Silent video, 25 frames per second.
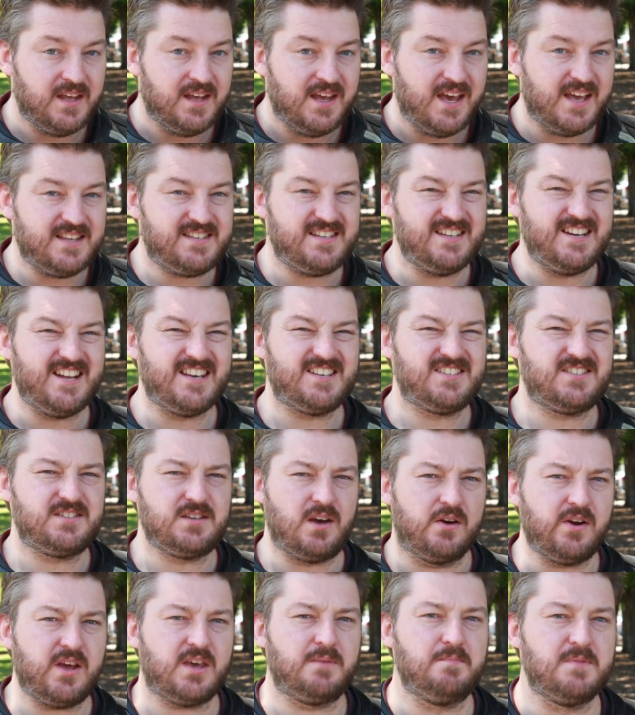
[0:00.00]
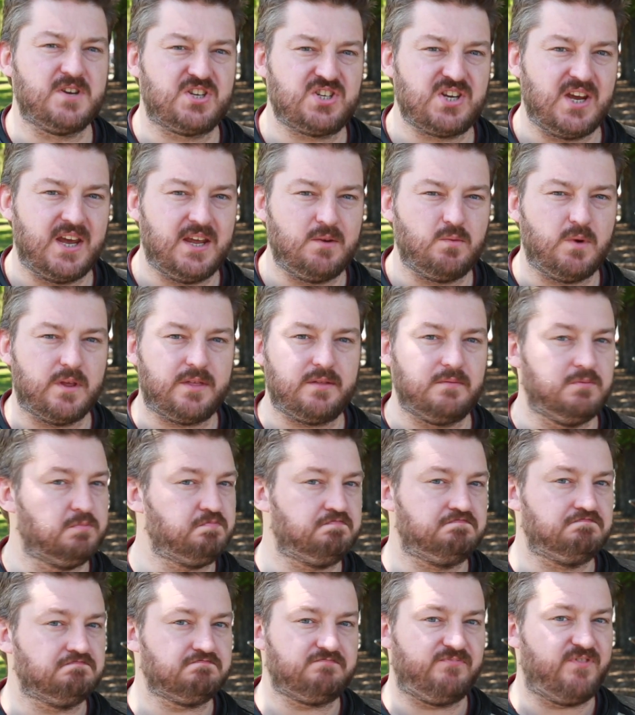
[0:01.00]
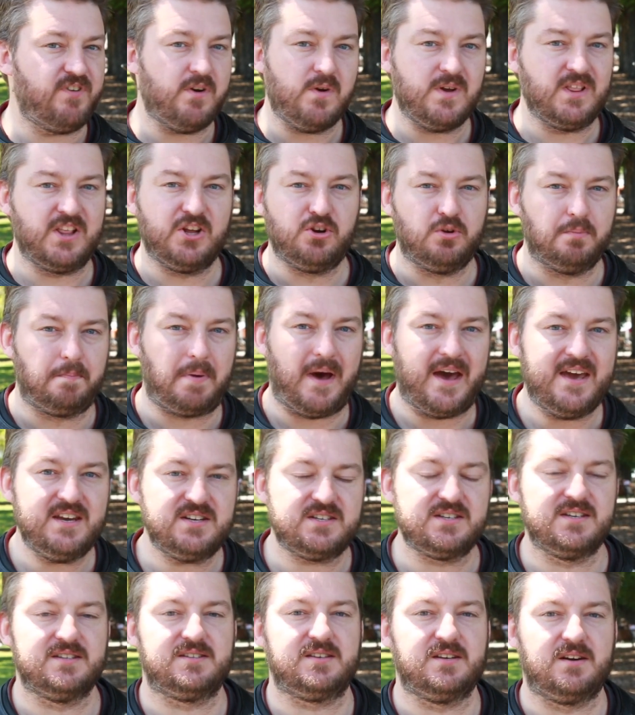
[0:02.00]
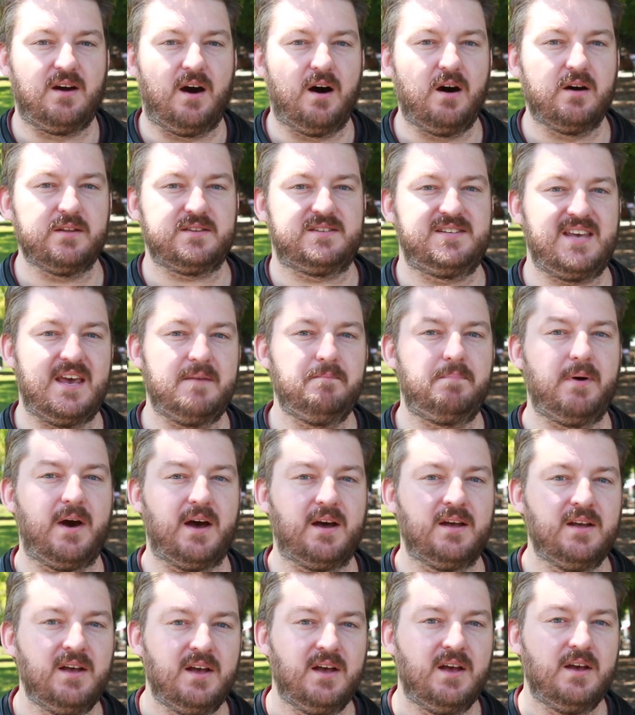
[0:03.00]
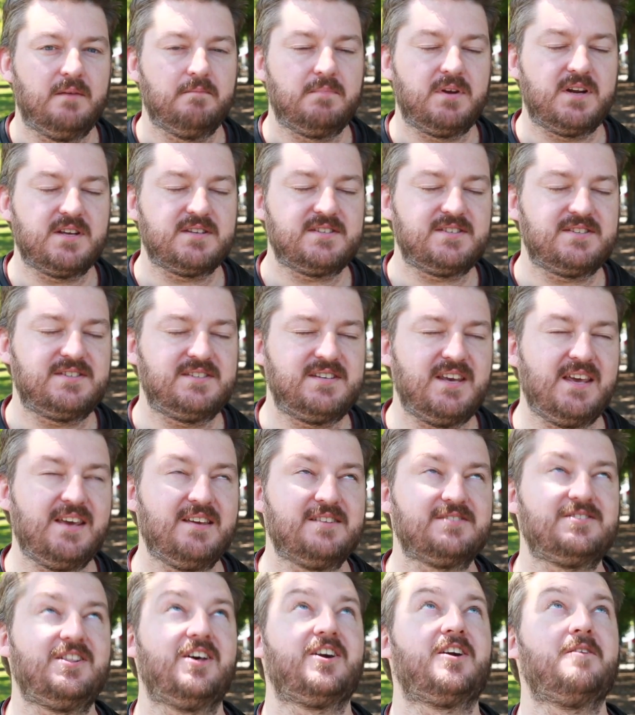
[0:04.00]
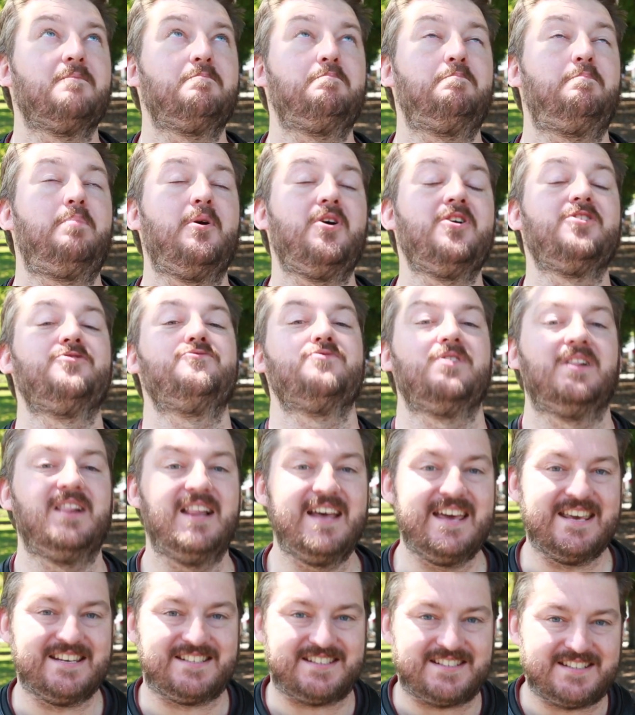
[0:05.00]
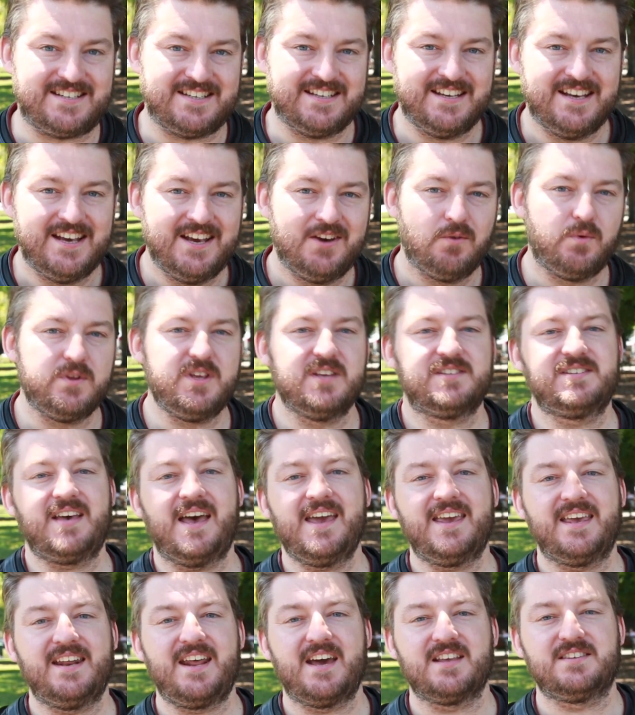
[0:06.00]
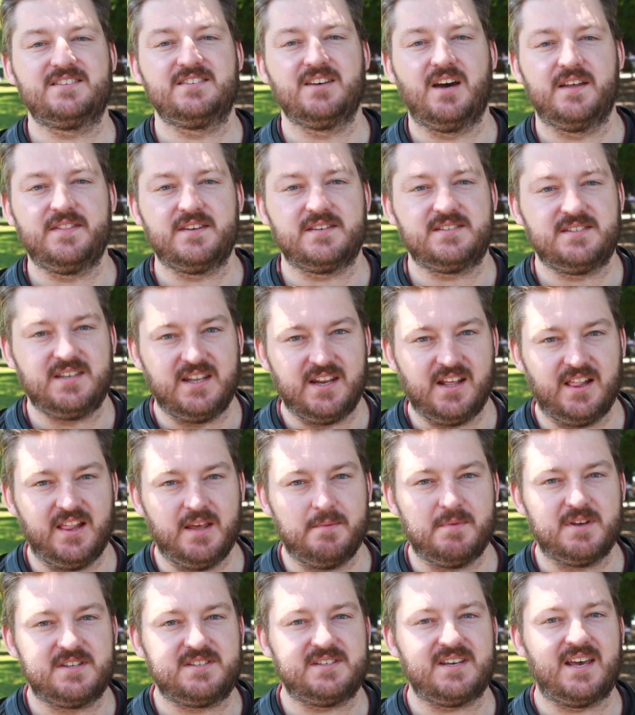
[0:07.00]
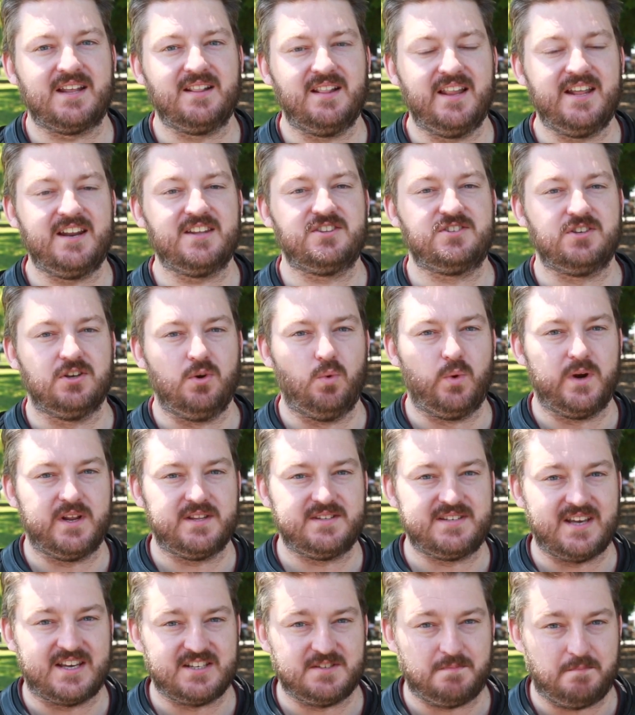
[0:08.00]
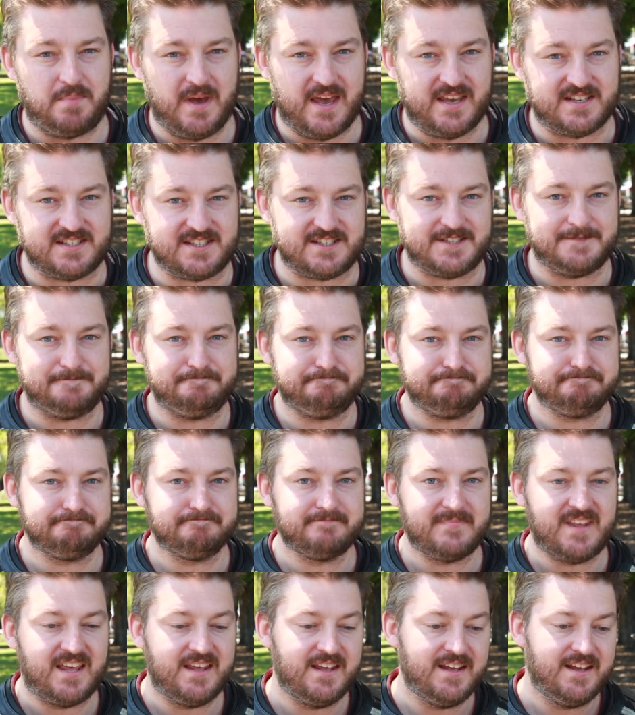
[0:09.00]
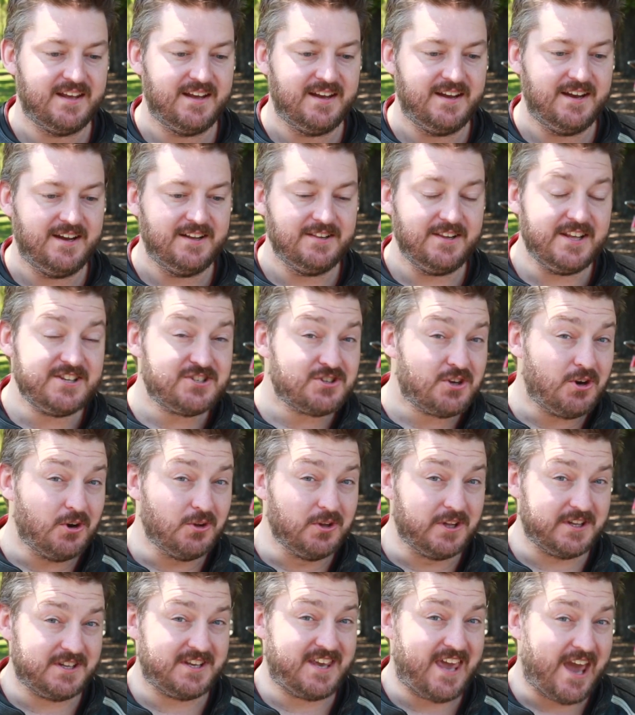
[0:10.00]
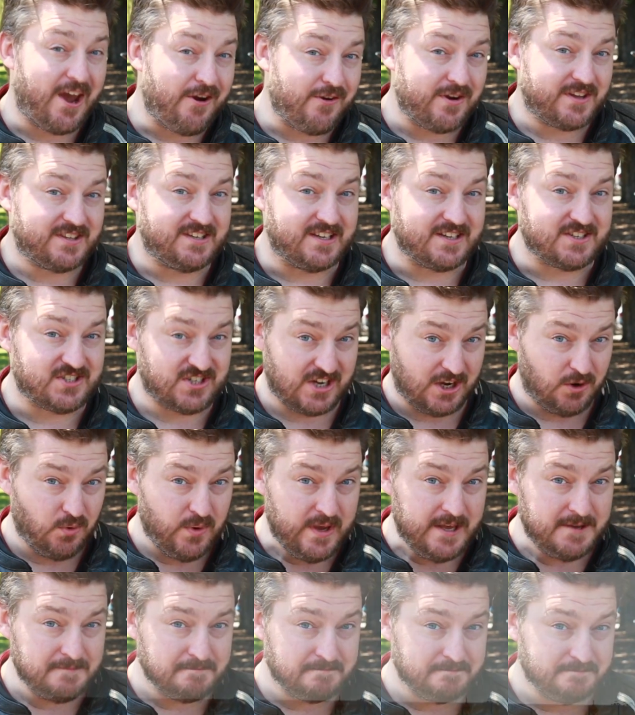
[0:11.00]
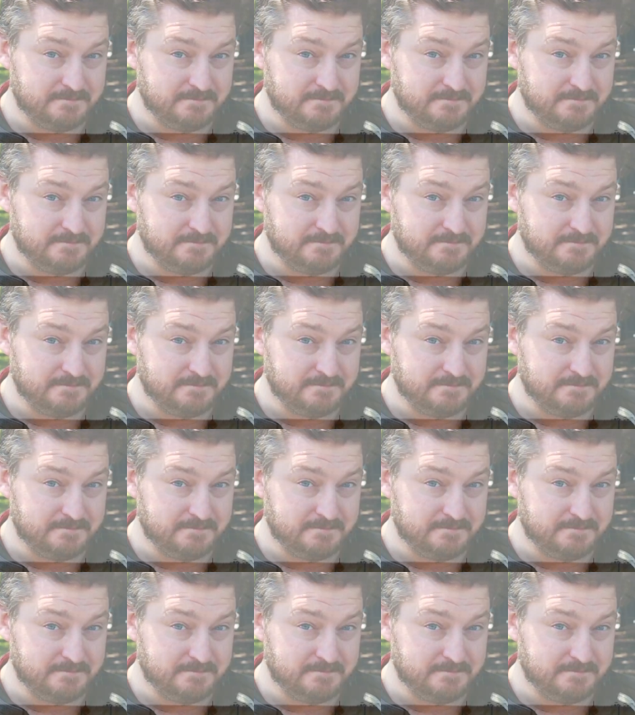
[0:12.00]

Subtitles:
It's an exotic machine with very little patience and a hot temper, but it sings like a bird released when you take it outside the city limits and let it do what it does best. Let's call it character, shall we?